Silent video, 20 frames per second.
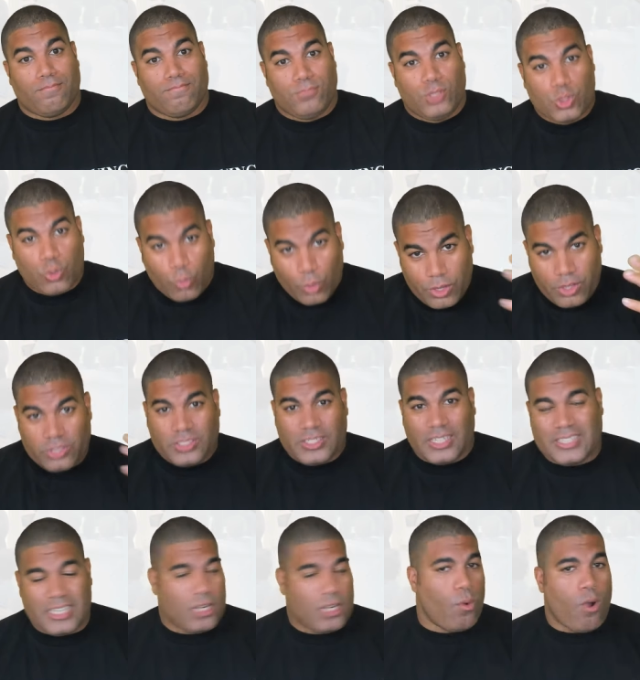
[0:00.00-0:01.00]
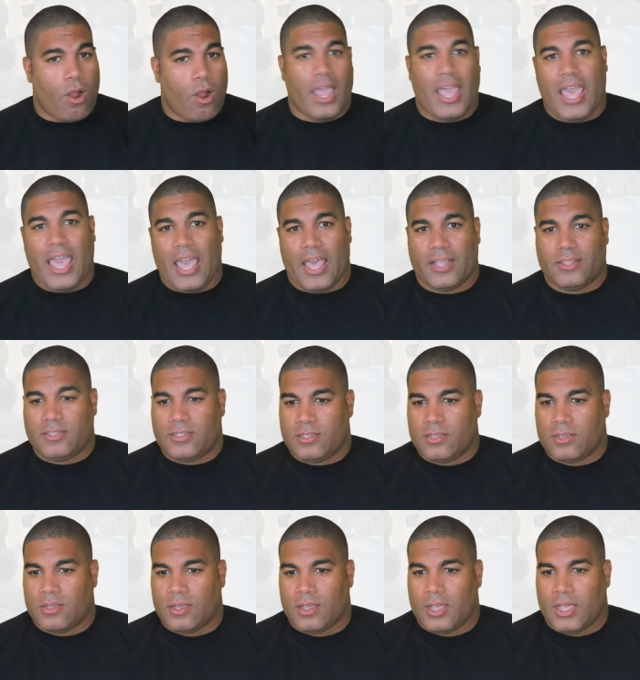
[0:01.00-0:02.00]
drills this into our heads
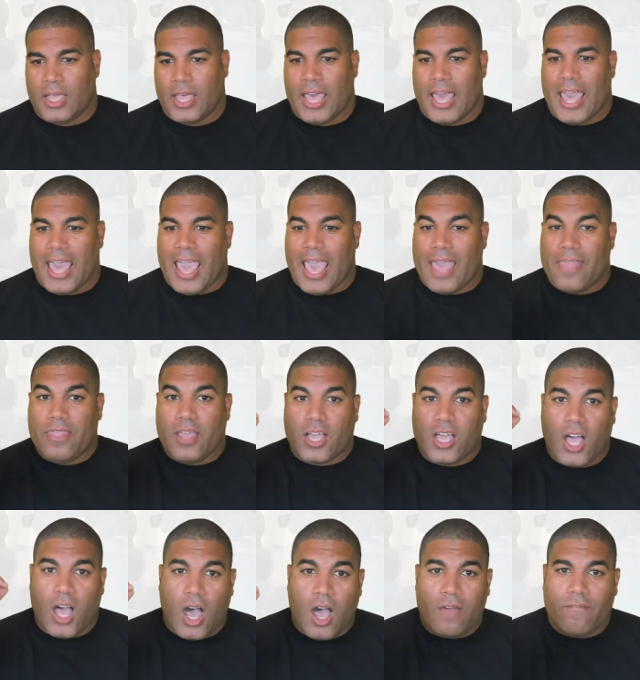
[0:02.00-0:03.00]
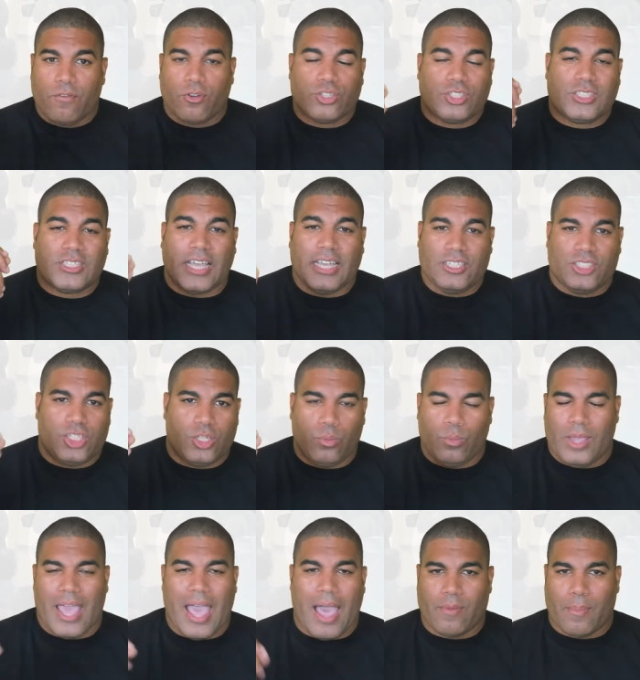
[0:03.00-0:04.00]
and the conversation
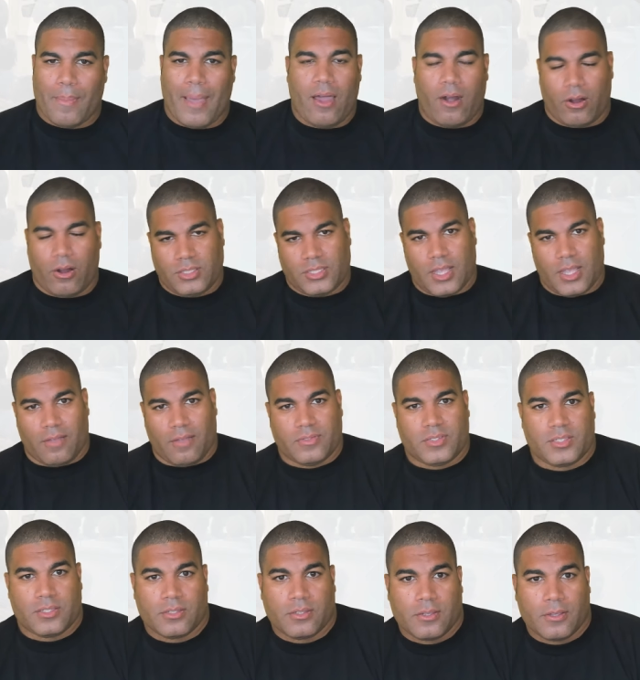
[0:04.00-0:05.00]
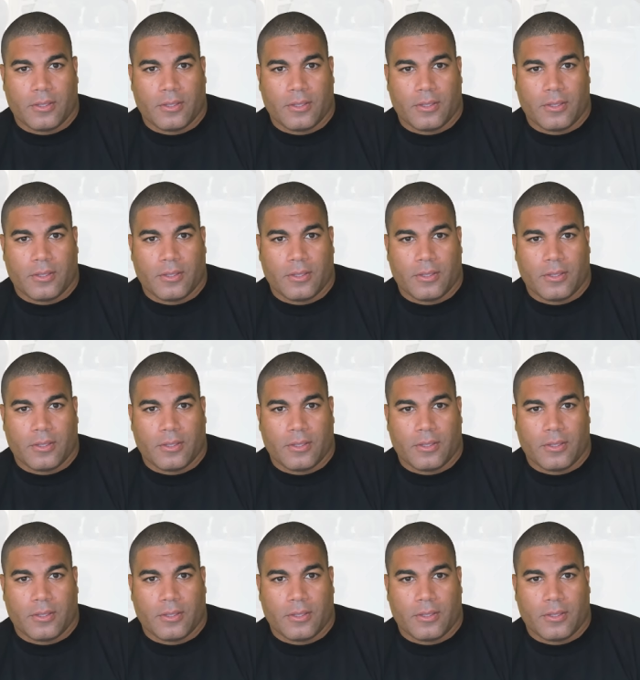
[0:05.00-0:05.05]
we have about ourselves.